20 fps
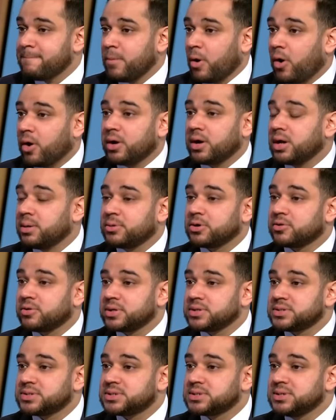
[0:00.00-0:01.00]
are
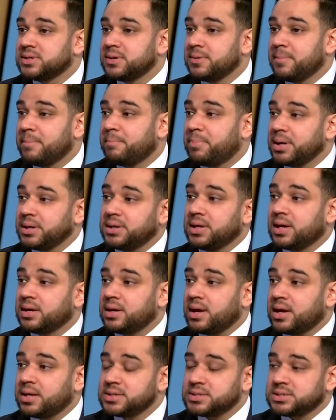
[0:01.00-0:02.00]
immigrants. But yet
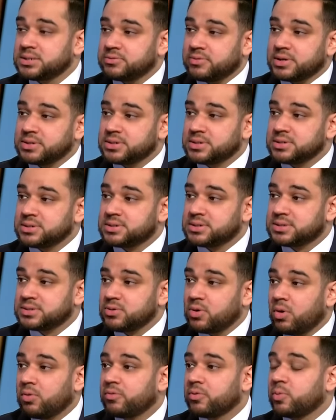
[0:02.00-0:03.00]
Edison residents
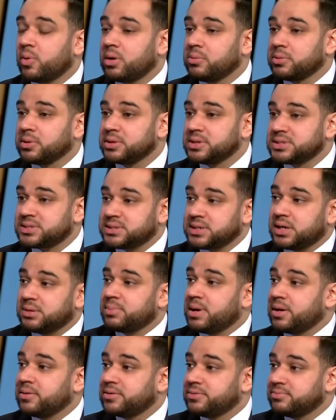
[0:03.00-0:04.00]
overwhelmingly stand
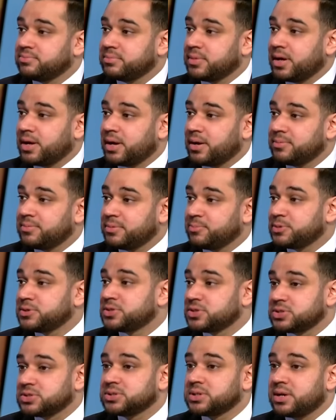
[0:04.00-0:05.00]
by the
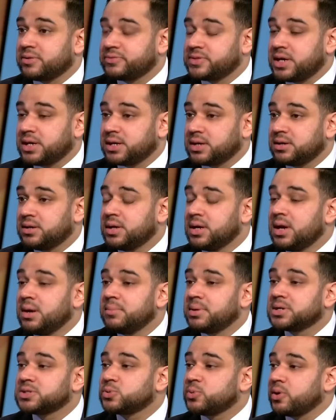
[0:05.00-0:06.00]
position that I've taken
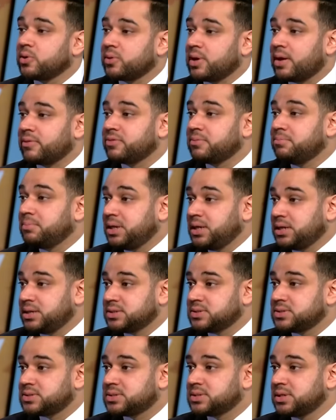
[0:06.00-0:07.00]
because we don't have the
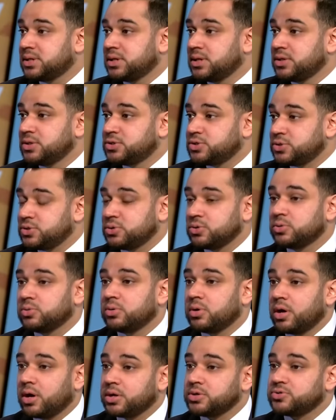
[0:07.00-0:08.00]
means
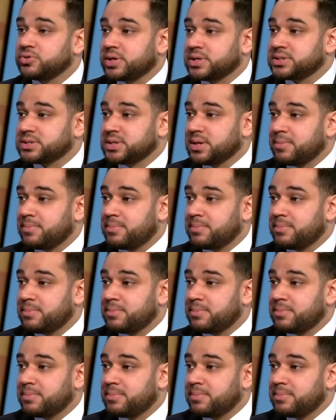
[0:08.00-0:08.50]
to address them.